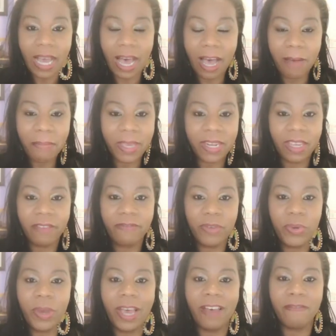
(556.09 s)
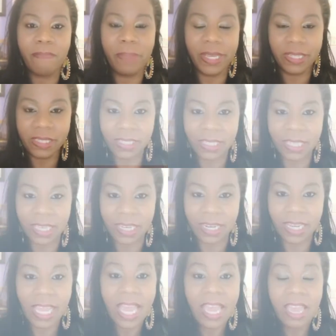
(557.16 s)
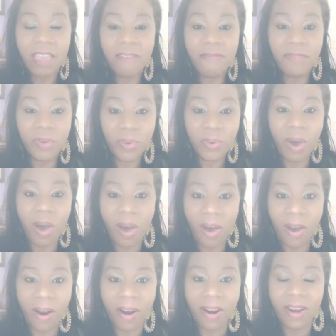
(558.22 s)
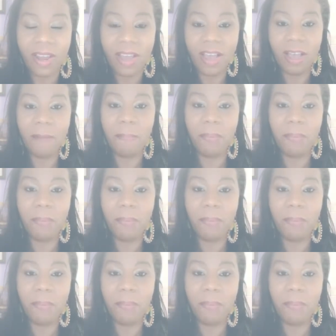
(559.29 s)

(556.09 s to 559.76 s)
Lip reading: comment if you have been to Guinea, if you are a